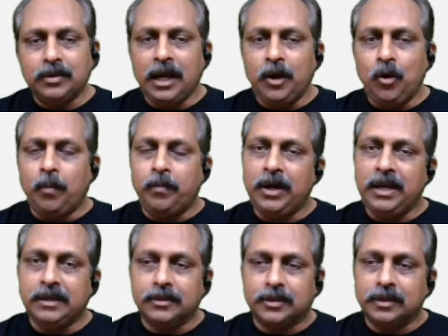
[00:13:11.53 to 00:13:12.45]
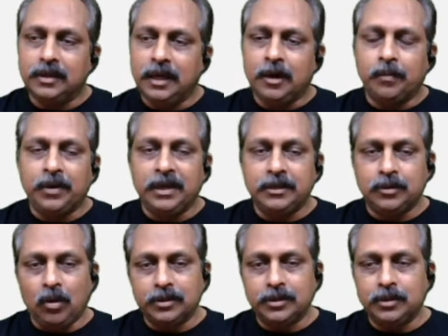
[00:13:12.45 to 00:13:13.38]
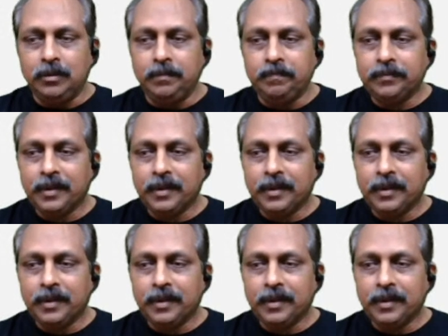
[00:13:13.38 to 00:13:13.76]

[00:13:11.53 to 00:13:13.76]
aeroplanes also,